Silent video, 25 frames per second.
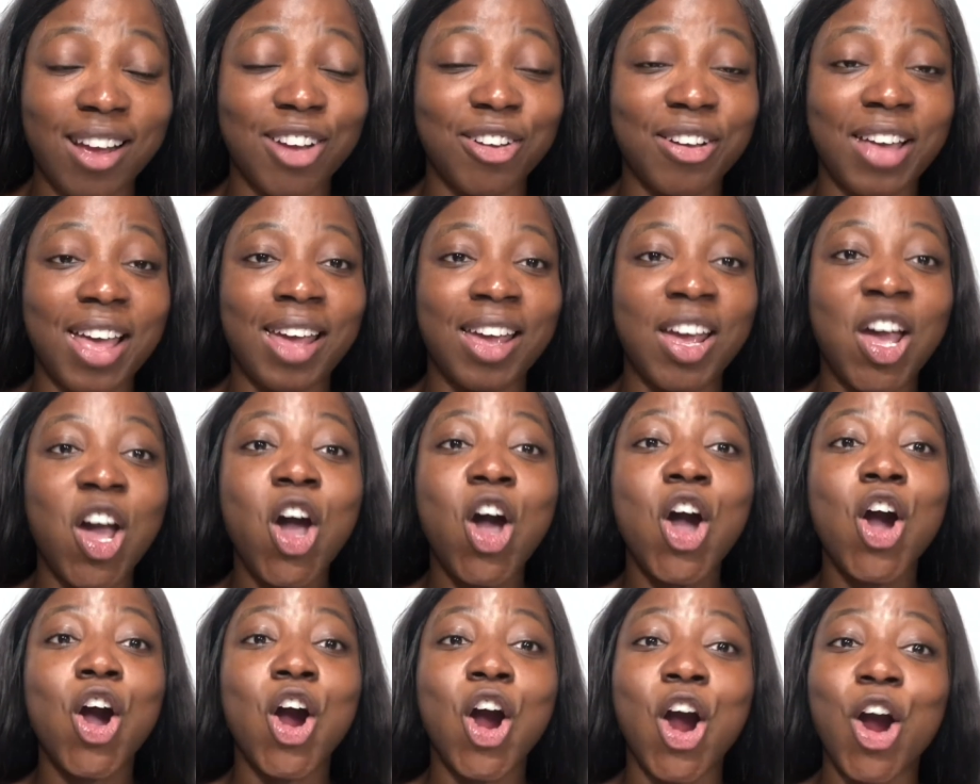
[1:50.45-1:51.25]
Okay,
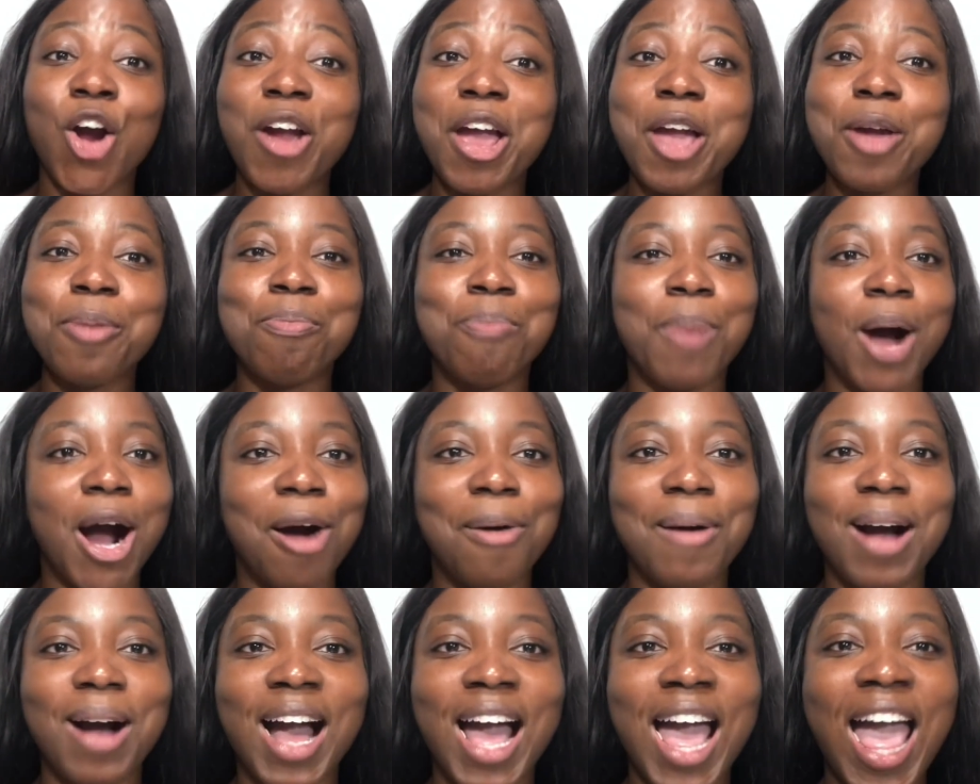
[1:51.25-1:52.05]
her and
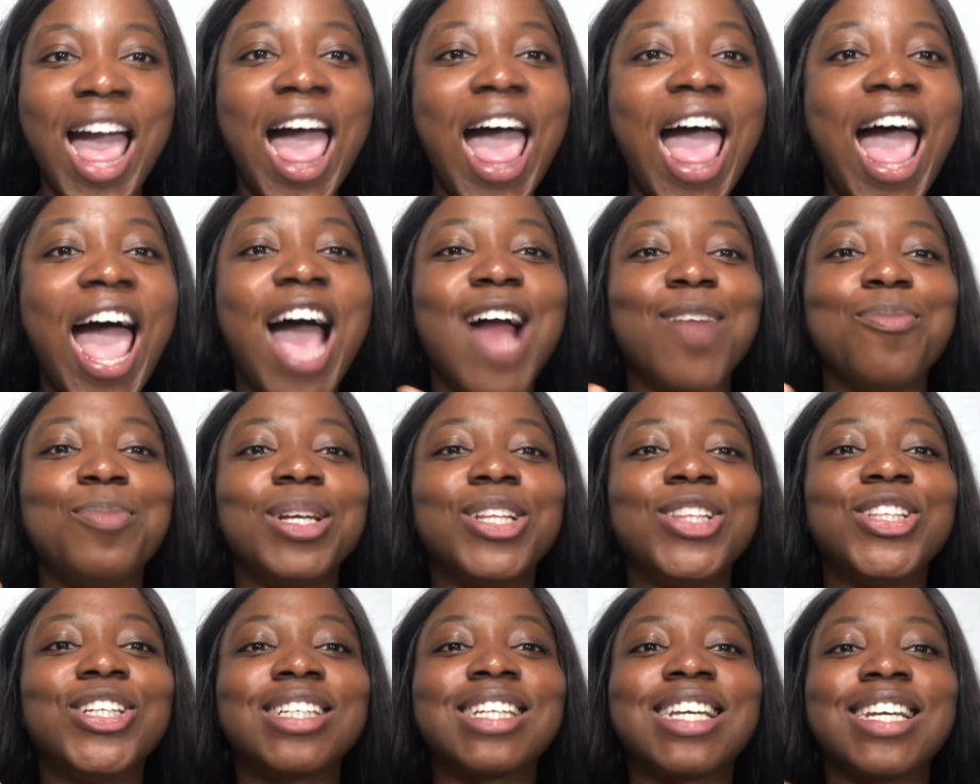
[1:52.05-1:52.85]
Boa had
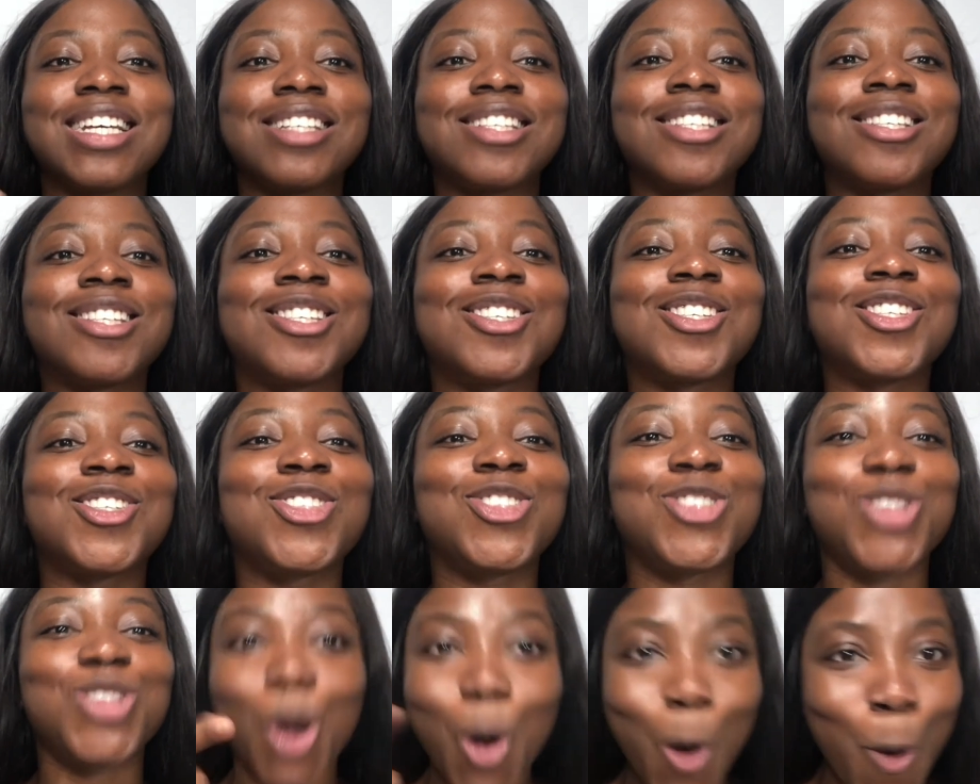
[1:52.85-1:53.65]
me looking
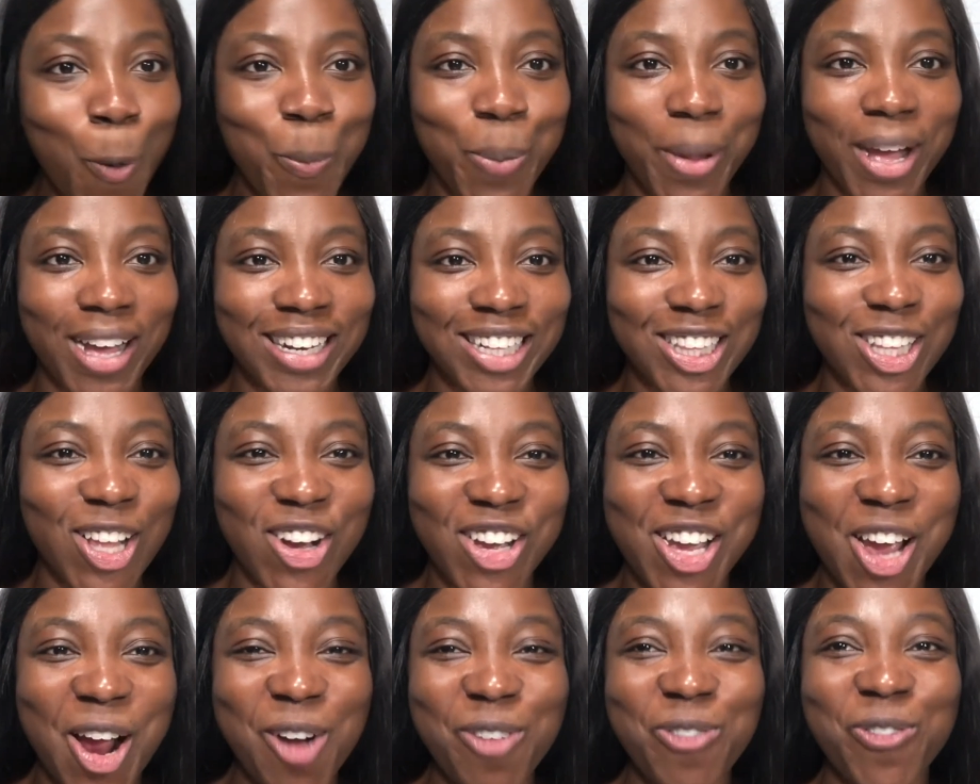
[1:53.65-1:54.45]
stupid
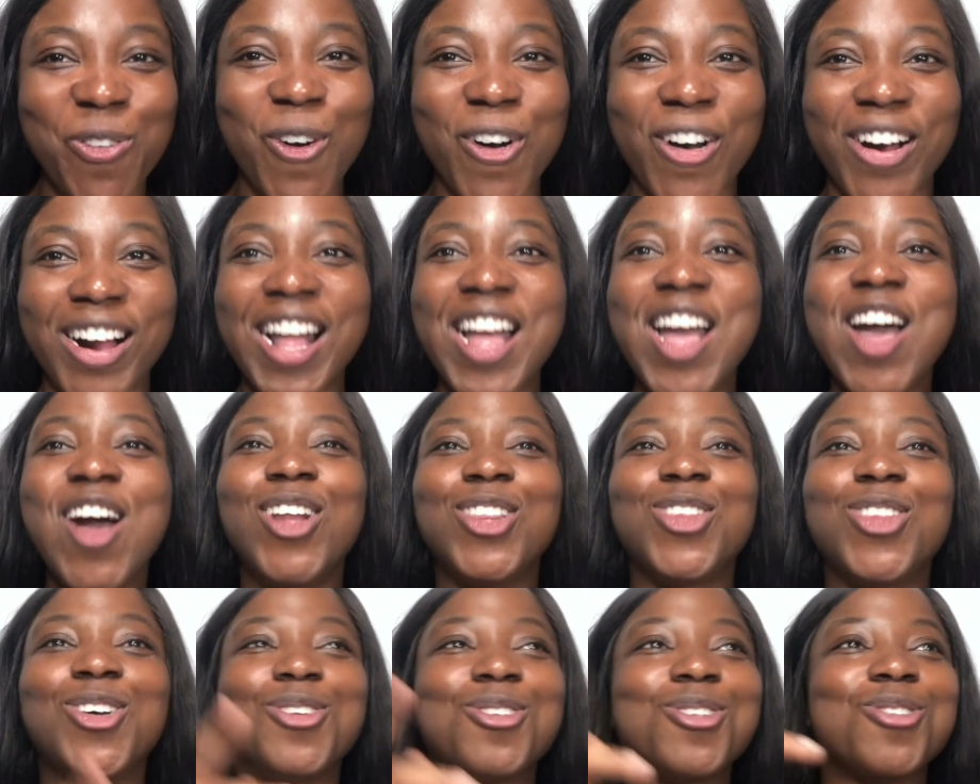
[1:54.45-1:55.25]
looking for
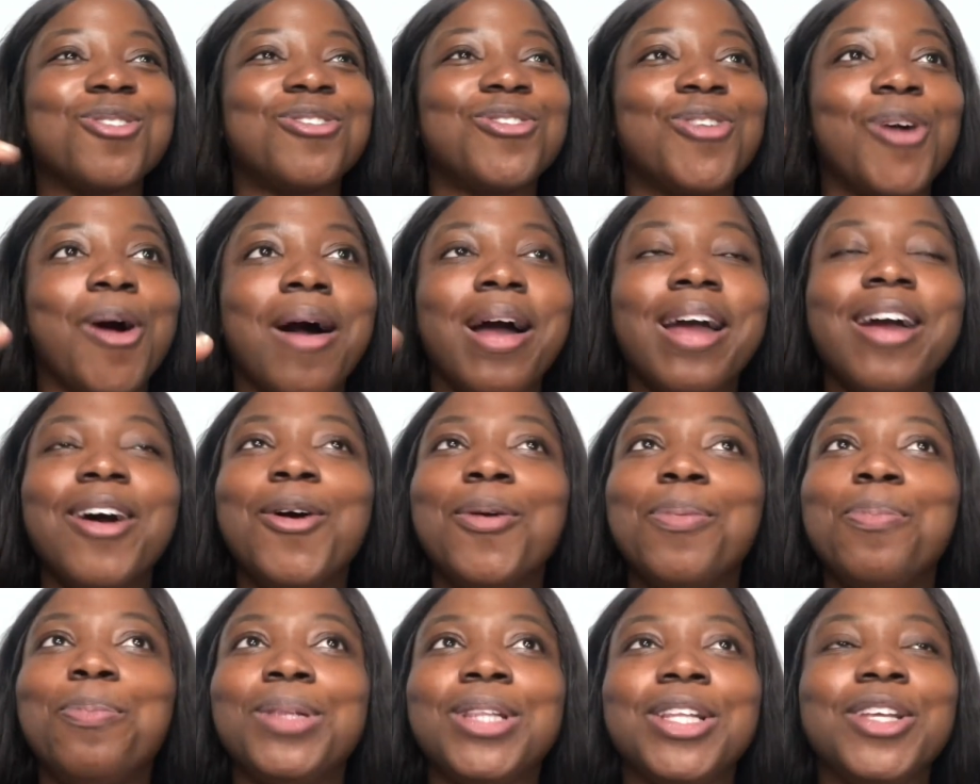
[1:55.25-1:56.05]
those
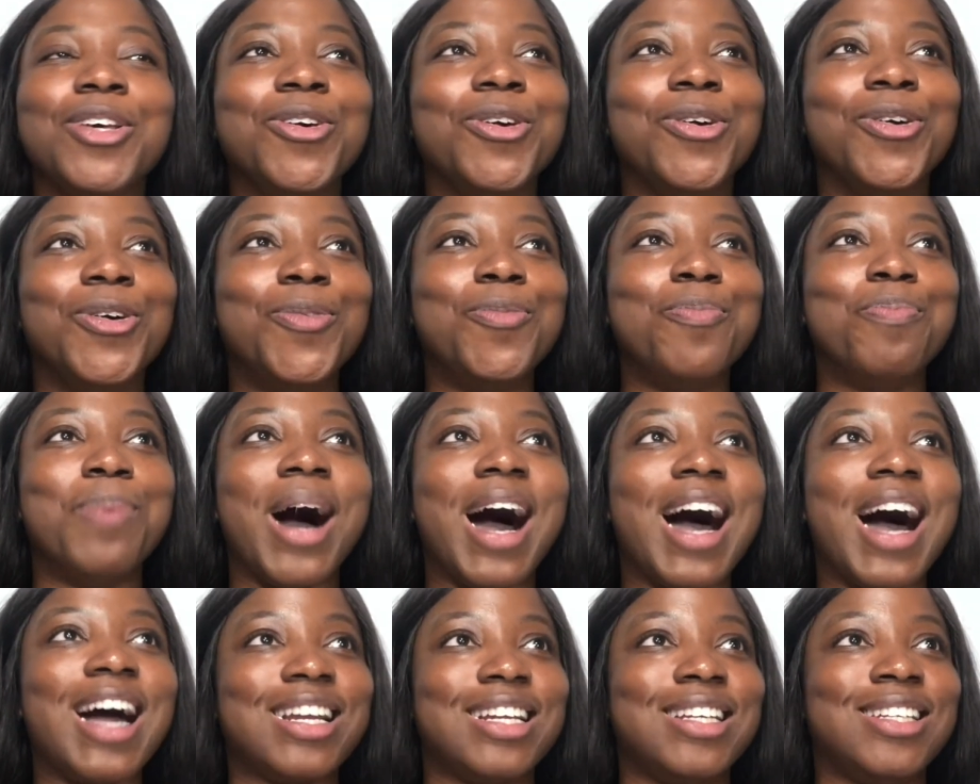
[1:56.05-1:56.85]
royal blue
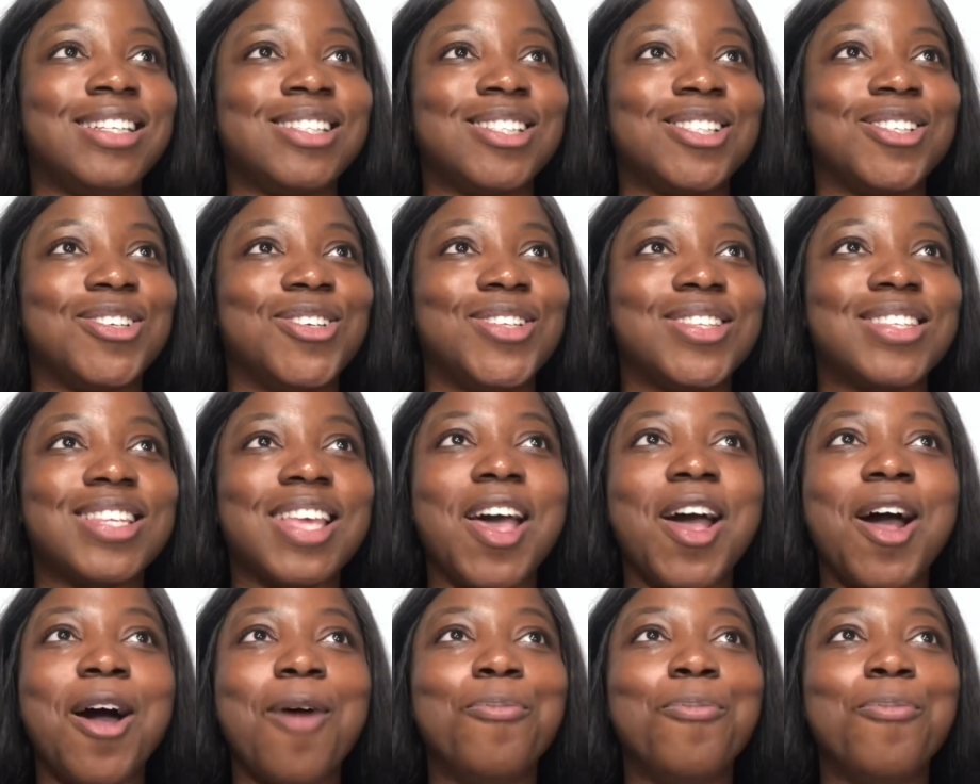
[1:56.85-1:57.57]
bodysuits.